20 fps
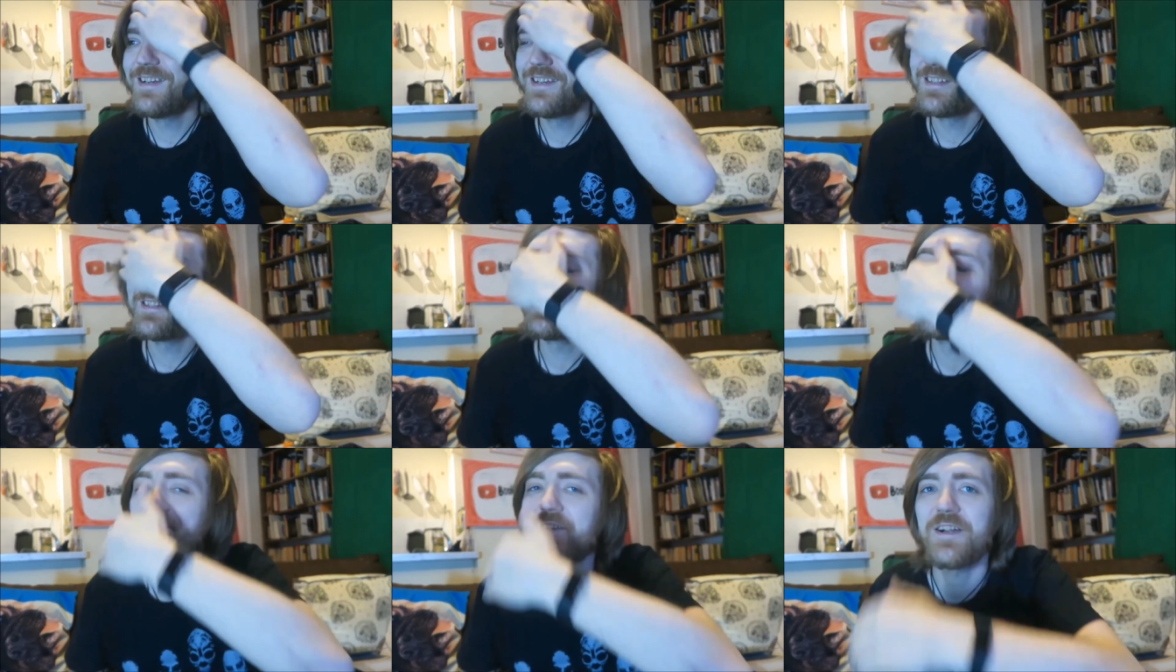
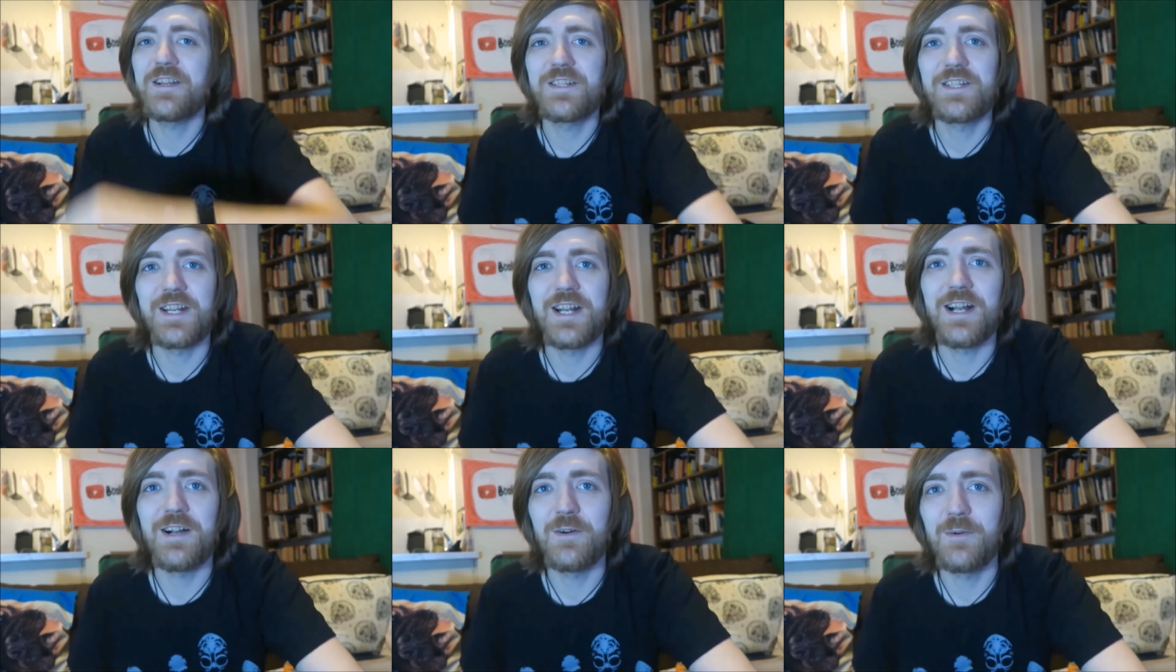stretch
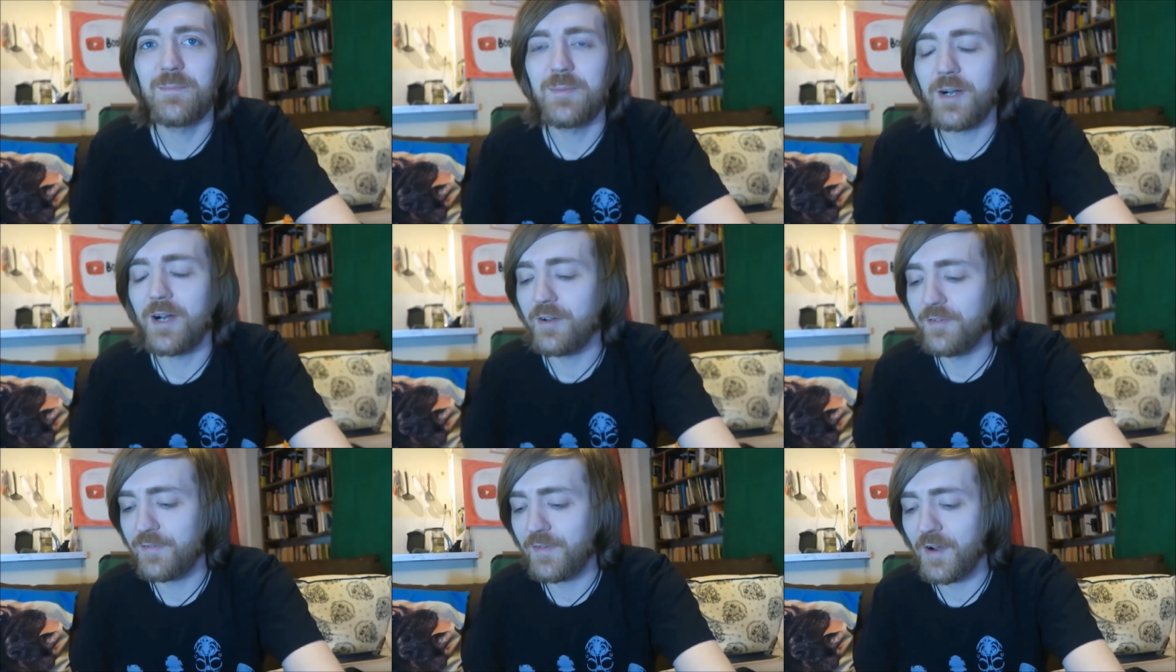it out?
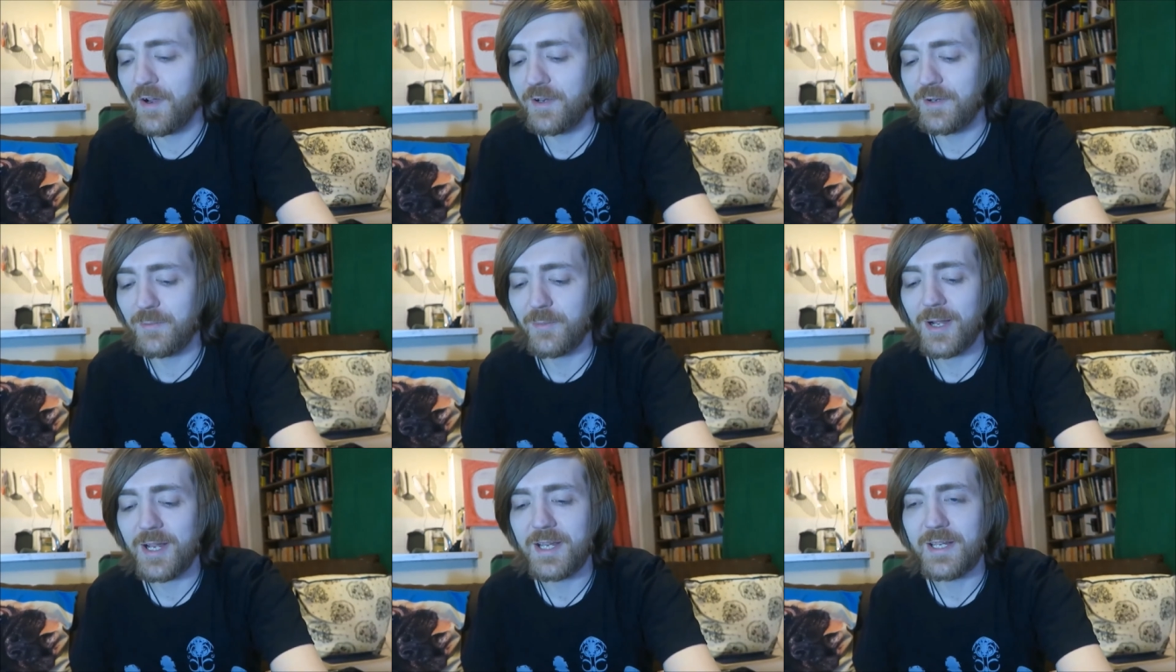But I
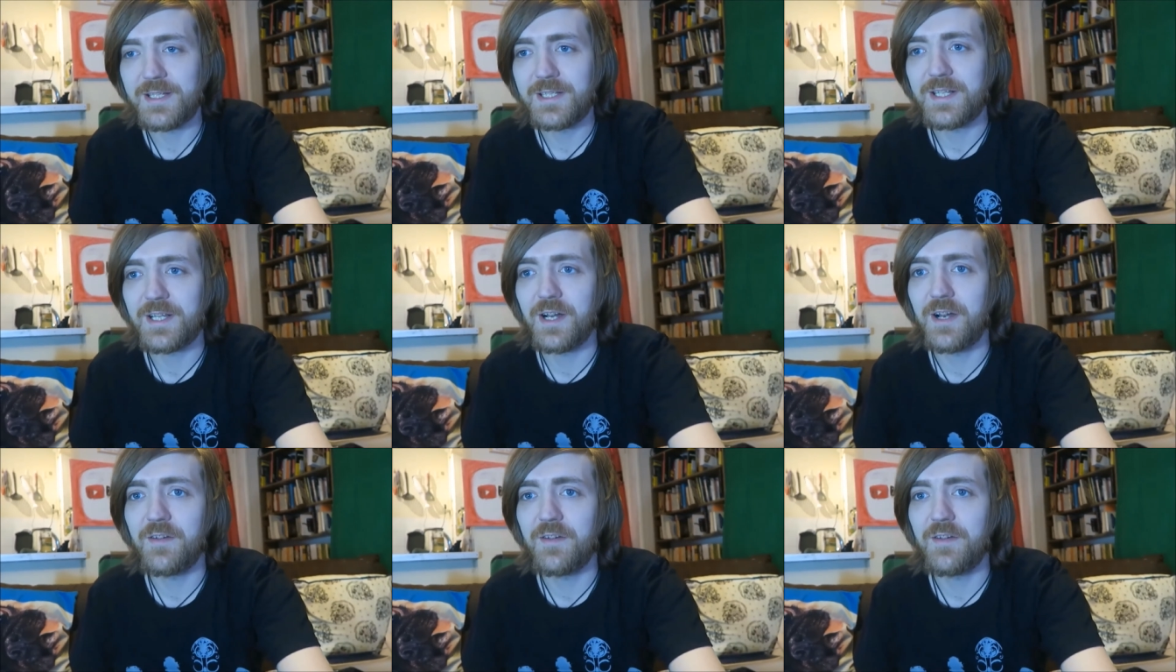find ways.